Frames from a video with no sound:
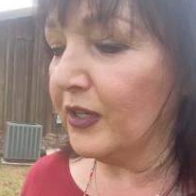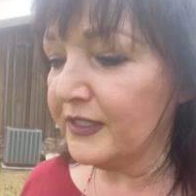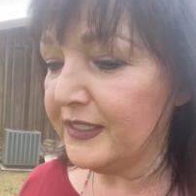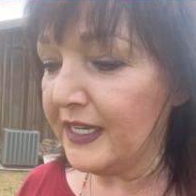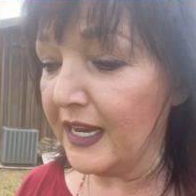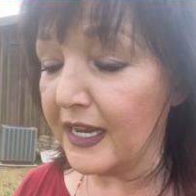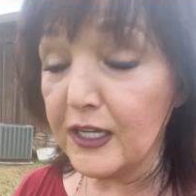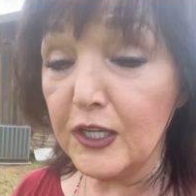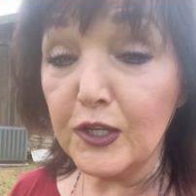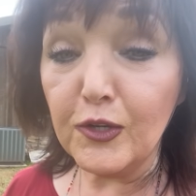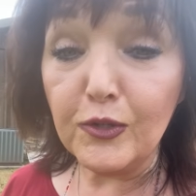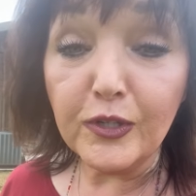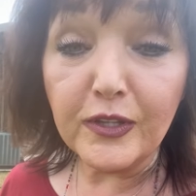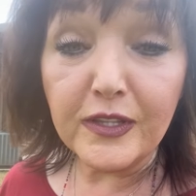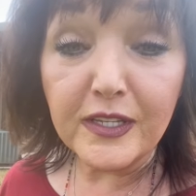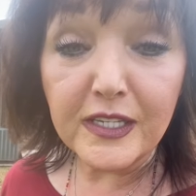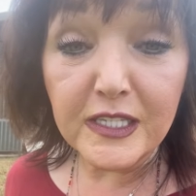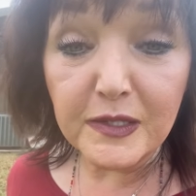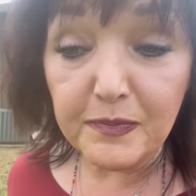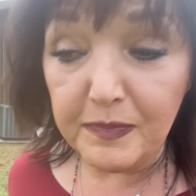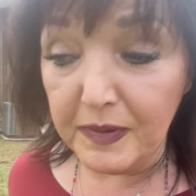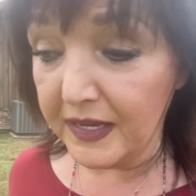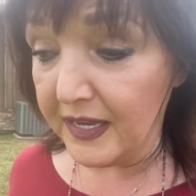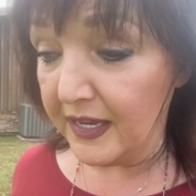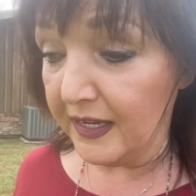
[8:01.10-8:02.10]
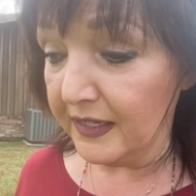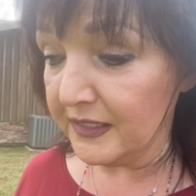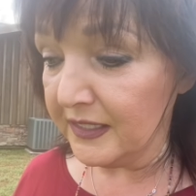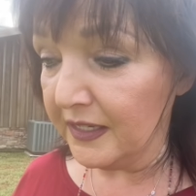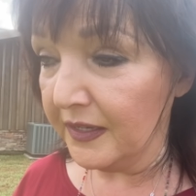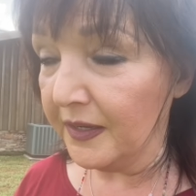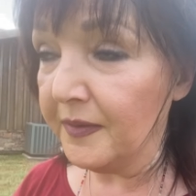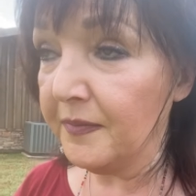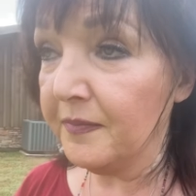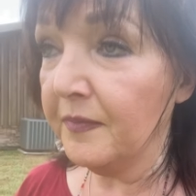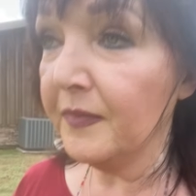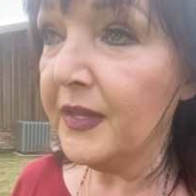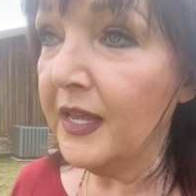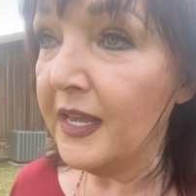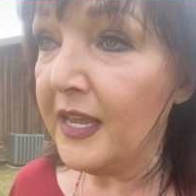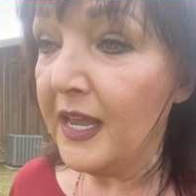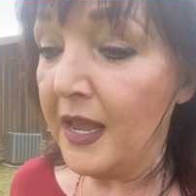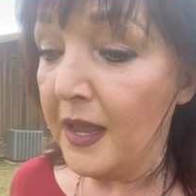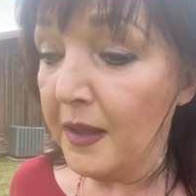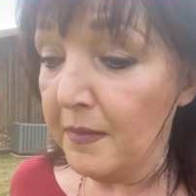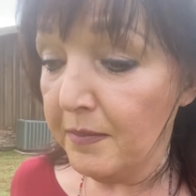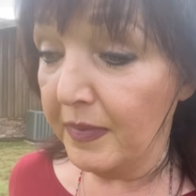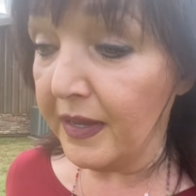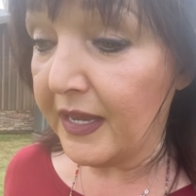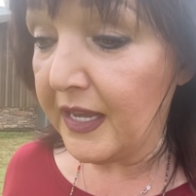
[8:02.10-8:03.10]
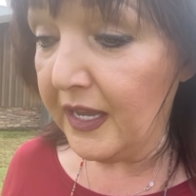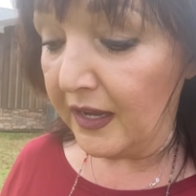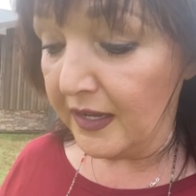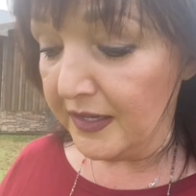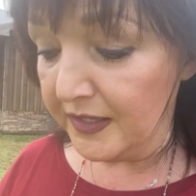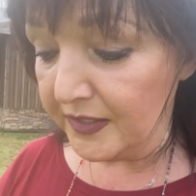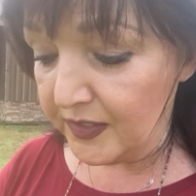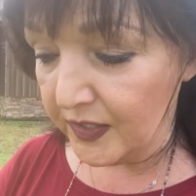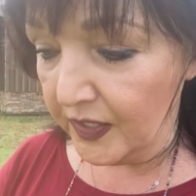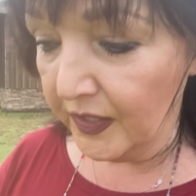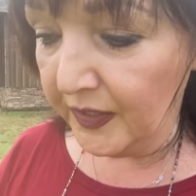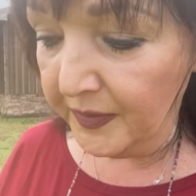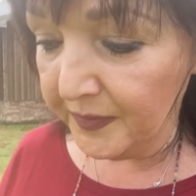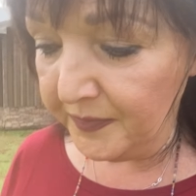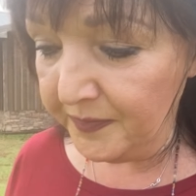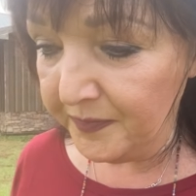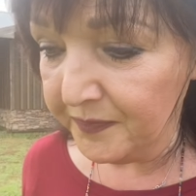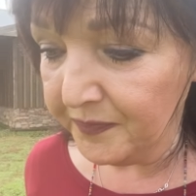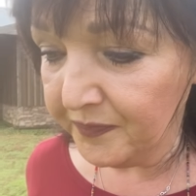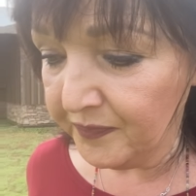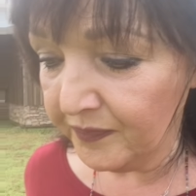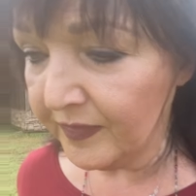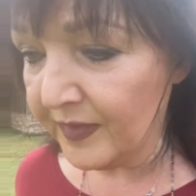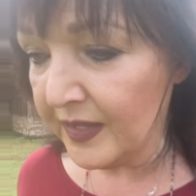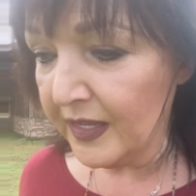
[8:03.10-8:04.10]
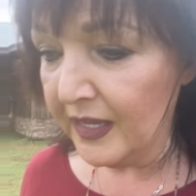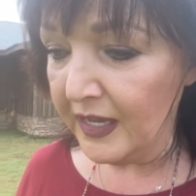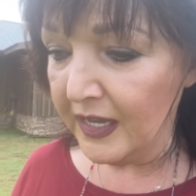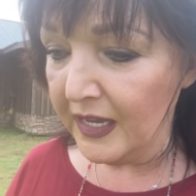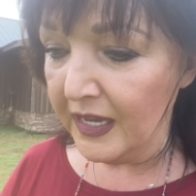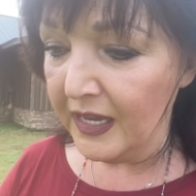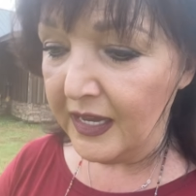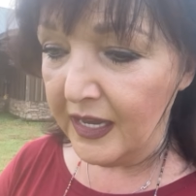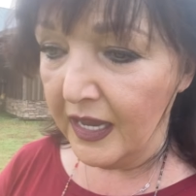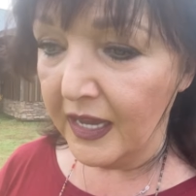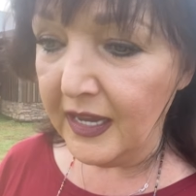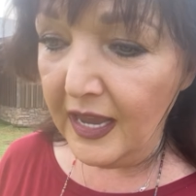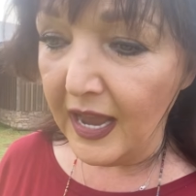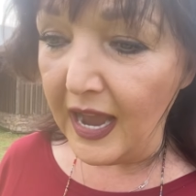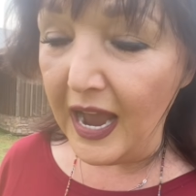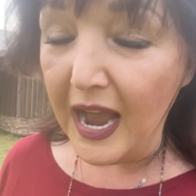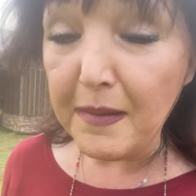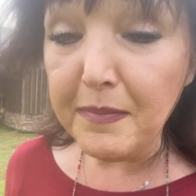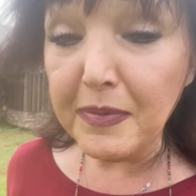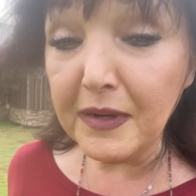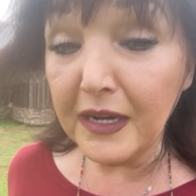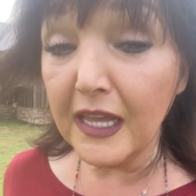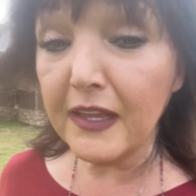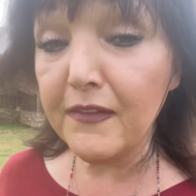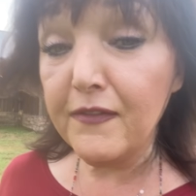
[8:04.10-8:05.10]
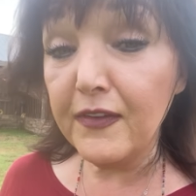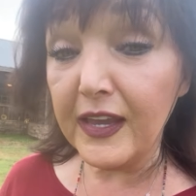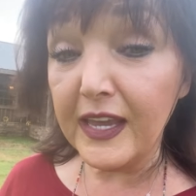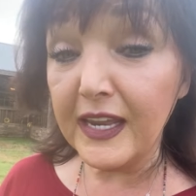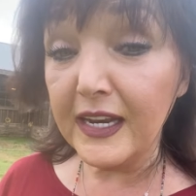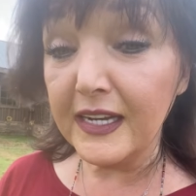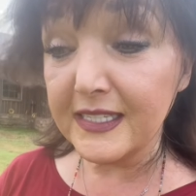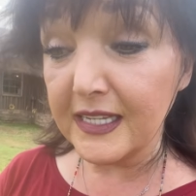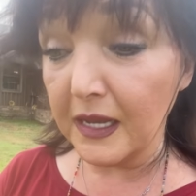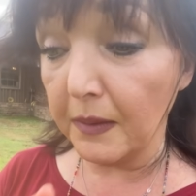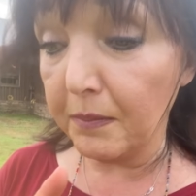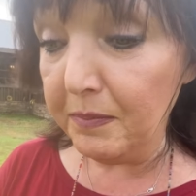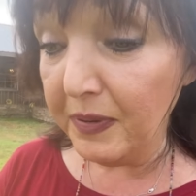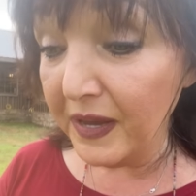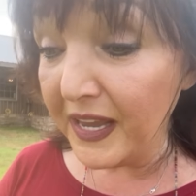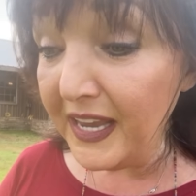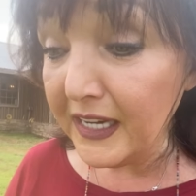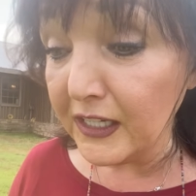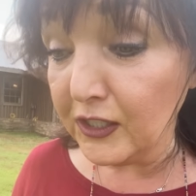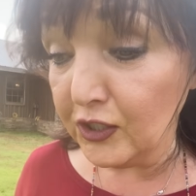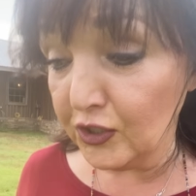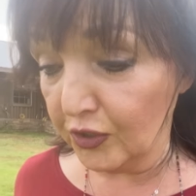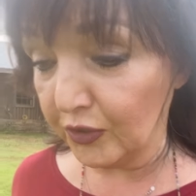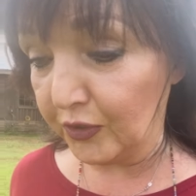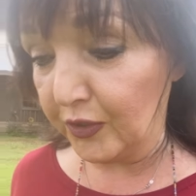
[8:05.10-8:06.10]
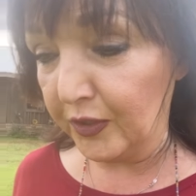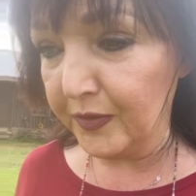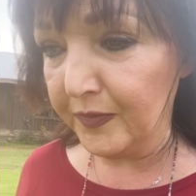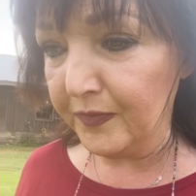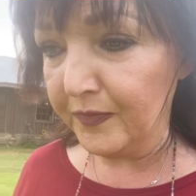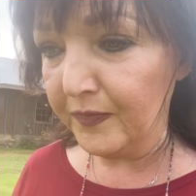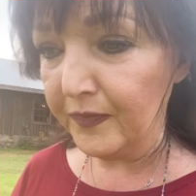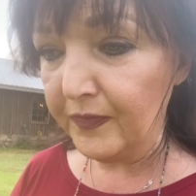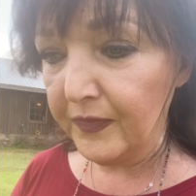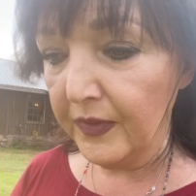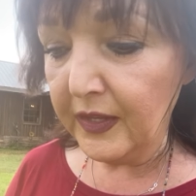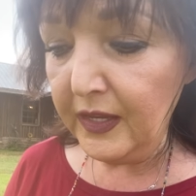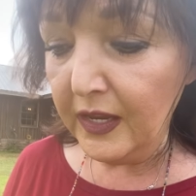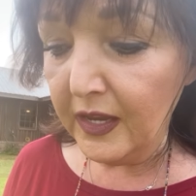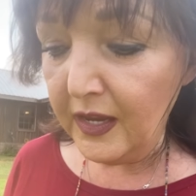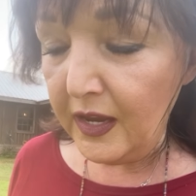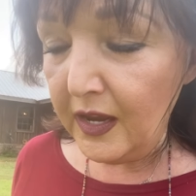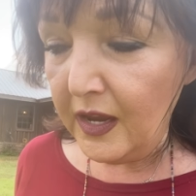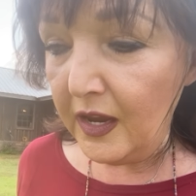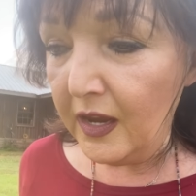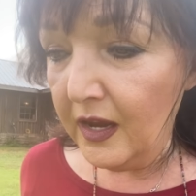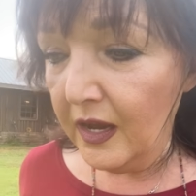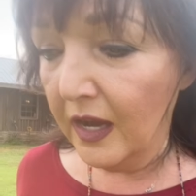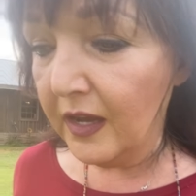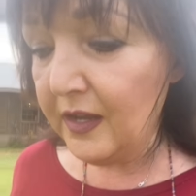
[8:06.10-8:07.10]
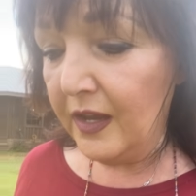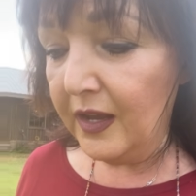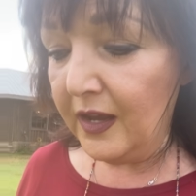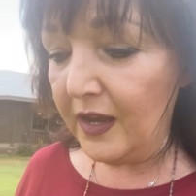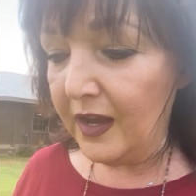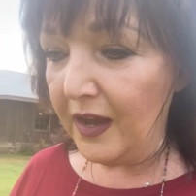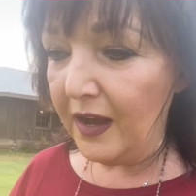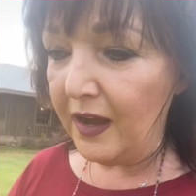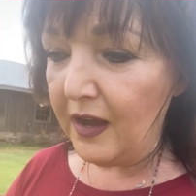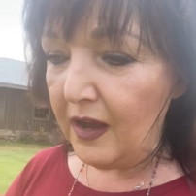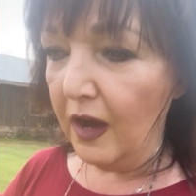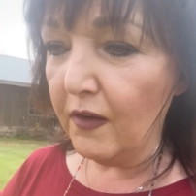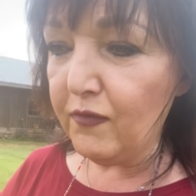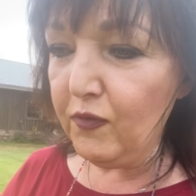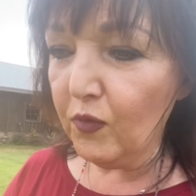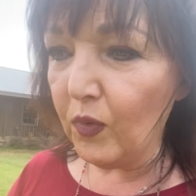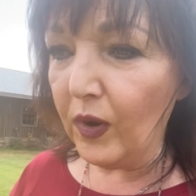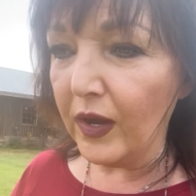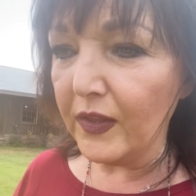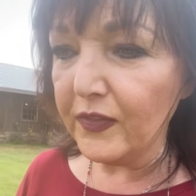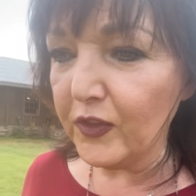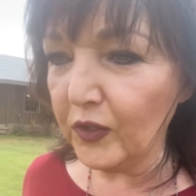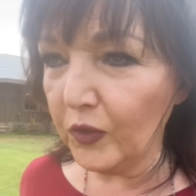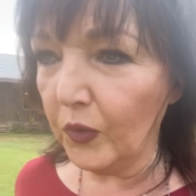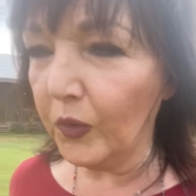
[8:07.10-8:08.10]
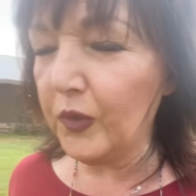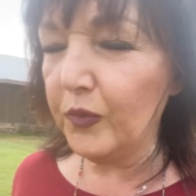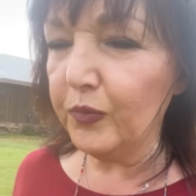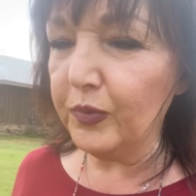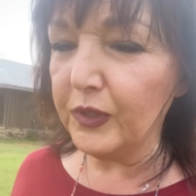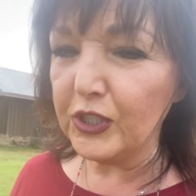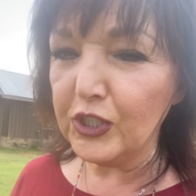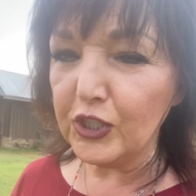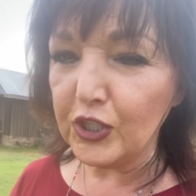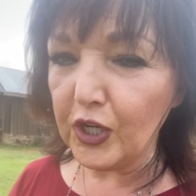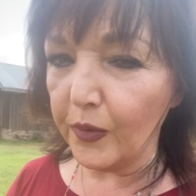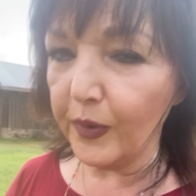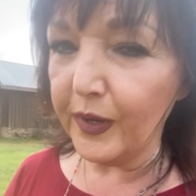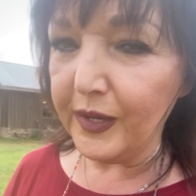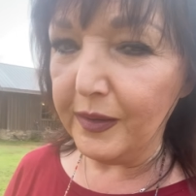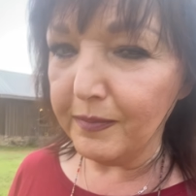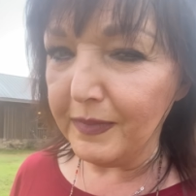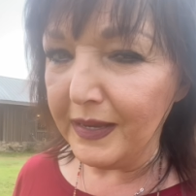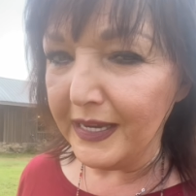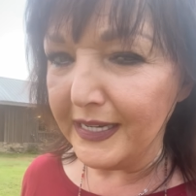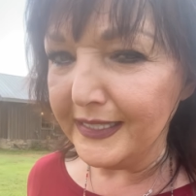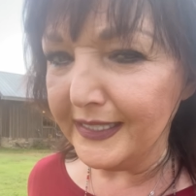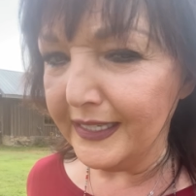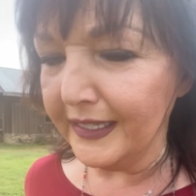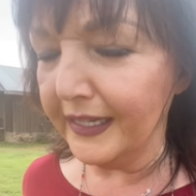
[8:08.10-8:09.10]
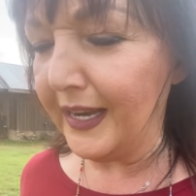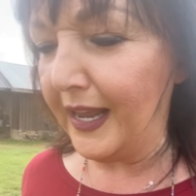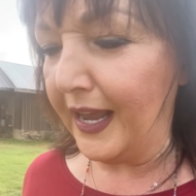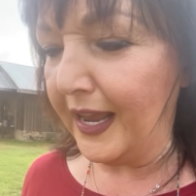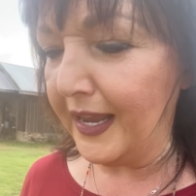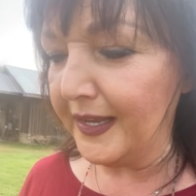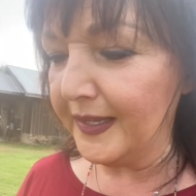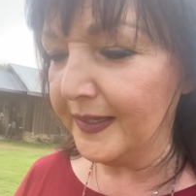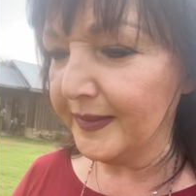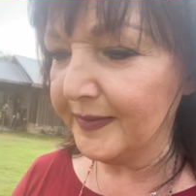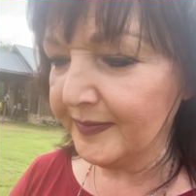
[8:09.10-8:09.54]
to take you to the spigot because I believe it is a picture of what the Lord was showing me today.